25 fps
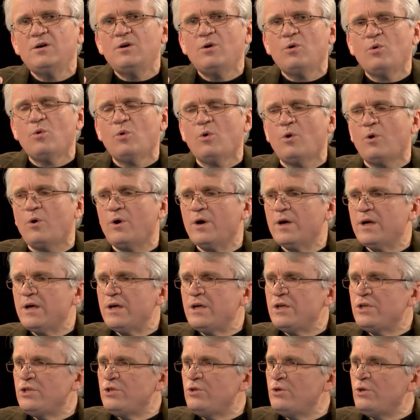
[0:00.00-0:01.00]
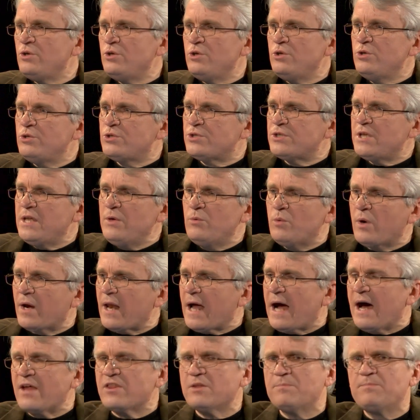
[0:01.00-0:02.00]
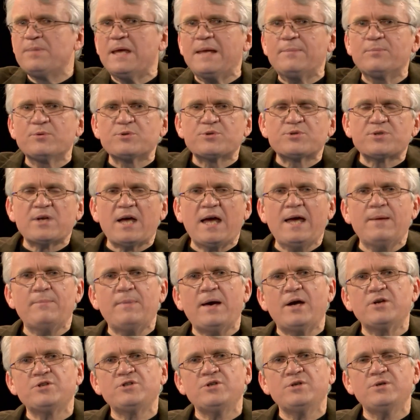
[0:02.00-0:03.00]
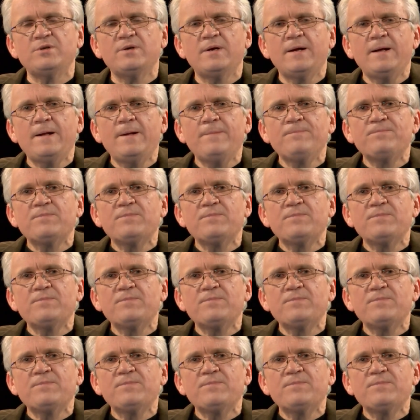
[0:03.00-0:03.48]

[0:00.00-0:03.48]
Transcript: or you see what other people say about you,